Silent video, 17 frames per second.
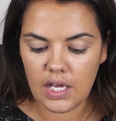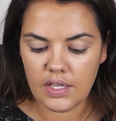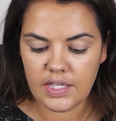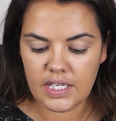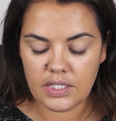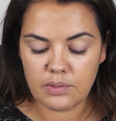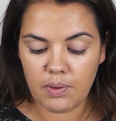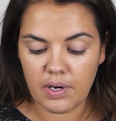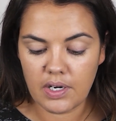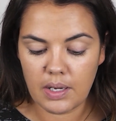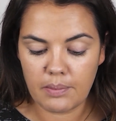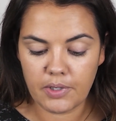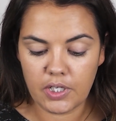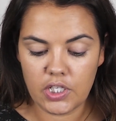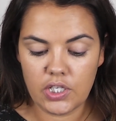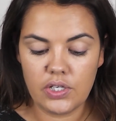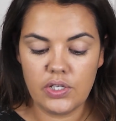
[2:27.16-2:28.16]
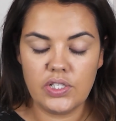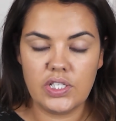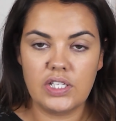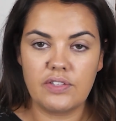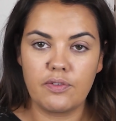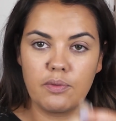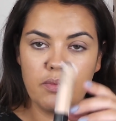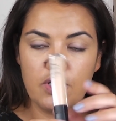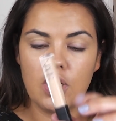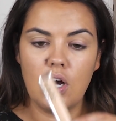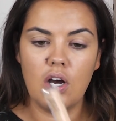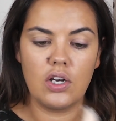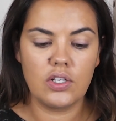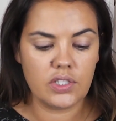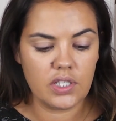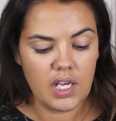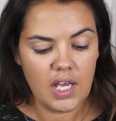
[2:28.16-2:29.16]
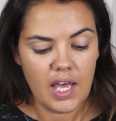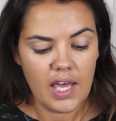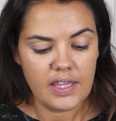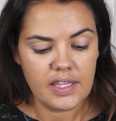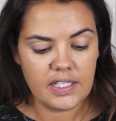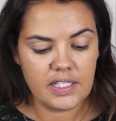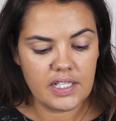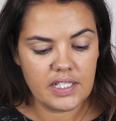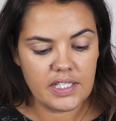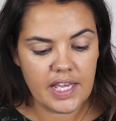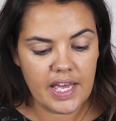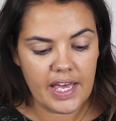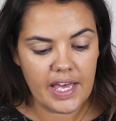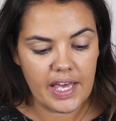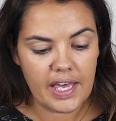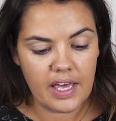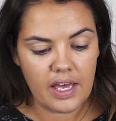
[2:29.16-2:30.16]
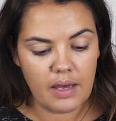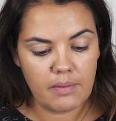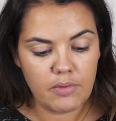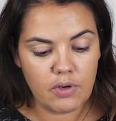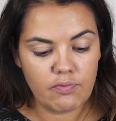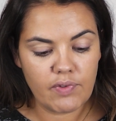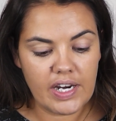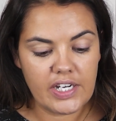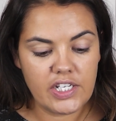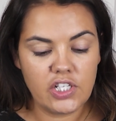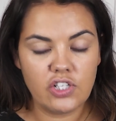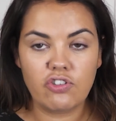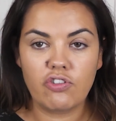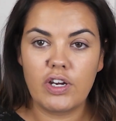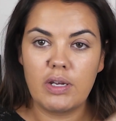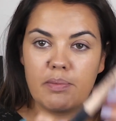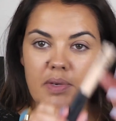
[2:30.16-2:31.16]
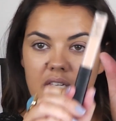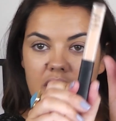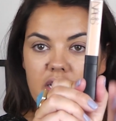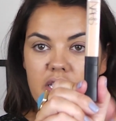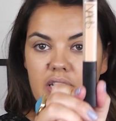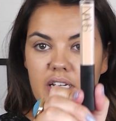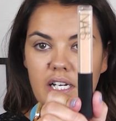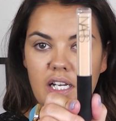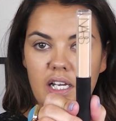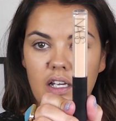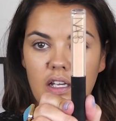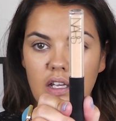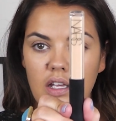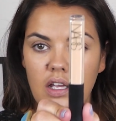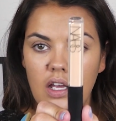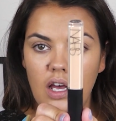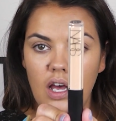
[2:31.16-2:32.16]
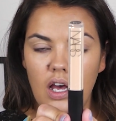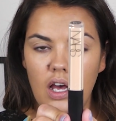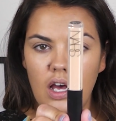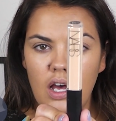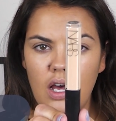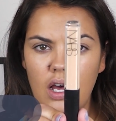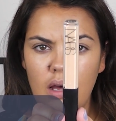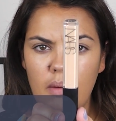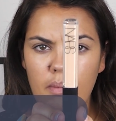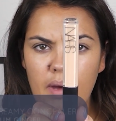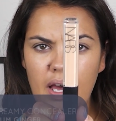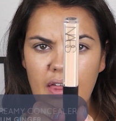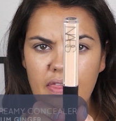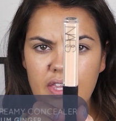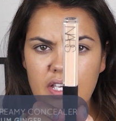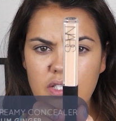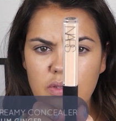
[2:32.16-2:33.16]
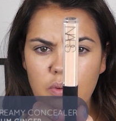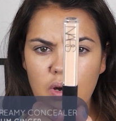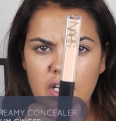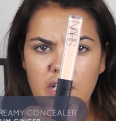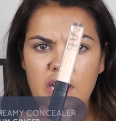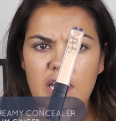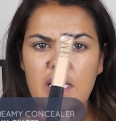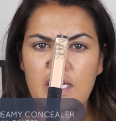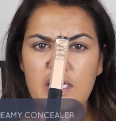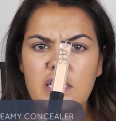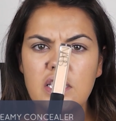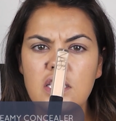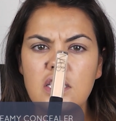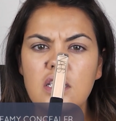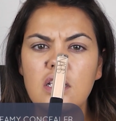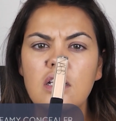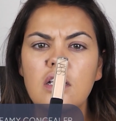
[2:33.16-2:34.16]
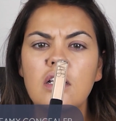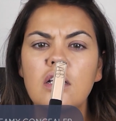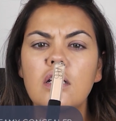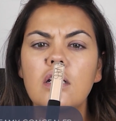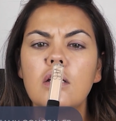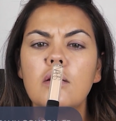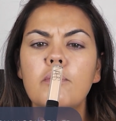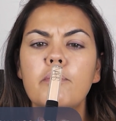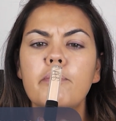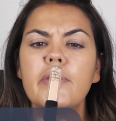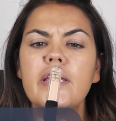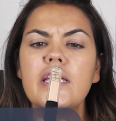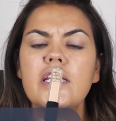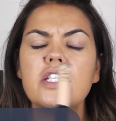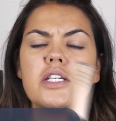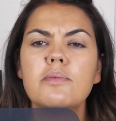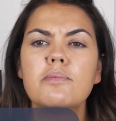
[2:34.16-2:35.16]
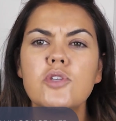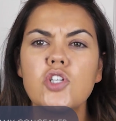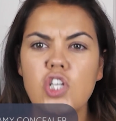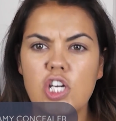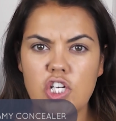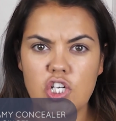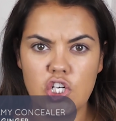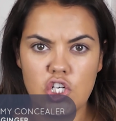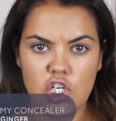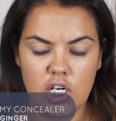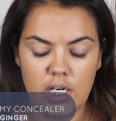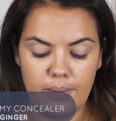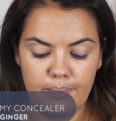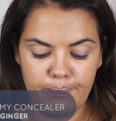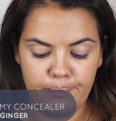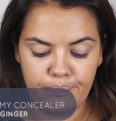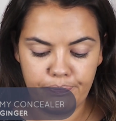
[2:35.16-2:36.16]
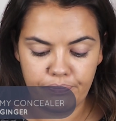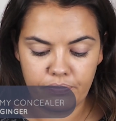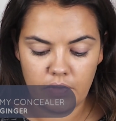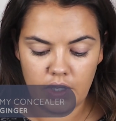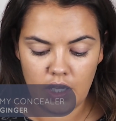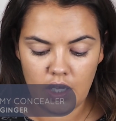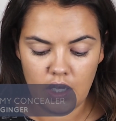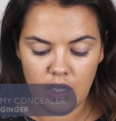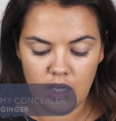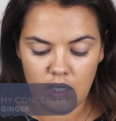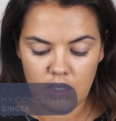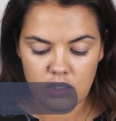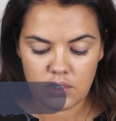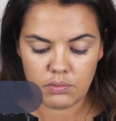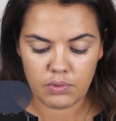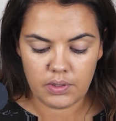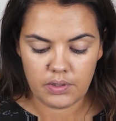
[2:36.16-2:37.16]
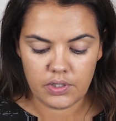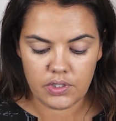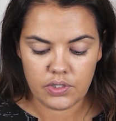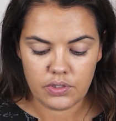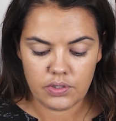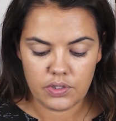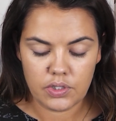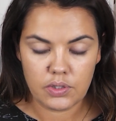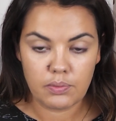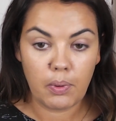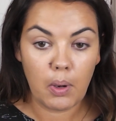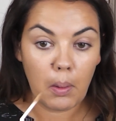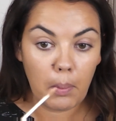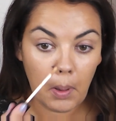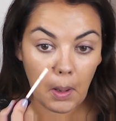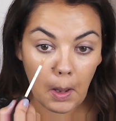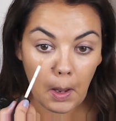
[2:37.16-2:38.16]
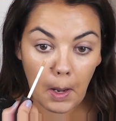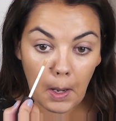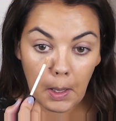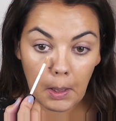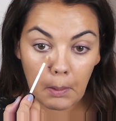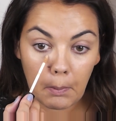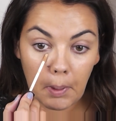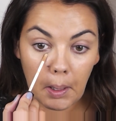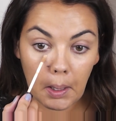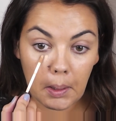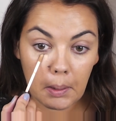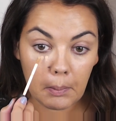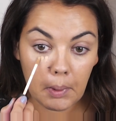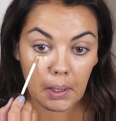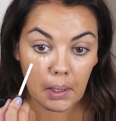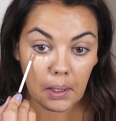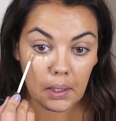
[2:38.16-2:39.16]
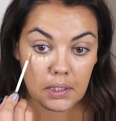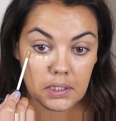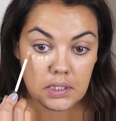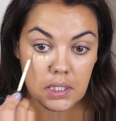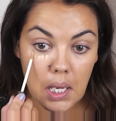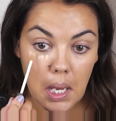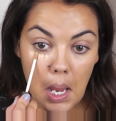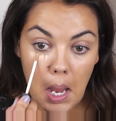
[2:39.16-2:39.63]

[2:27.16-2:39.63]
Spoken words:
This one I'm going to use is from NARS. This is their Radiant Creamy Concealer, and this one is Medium Ginger. So what I'm going to do is just pop a little bit under my eyes.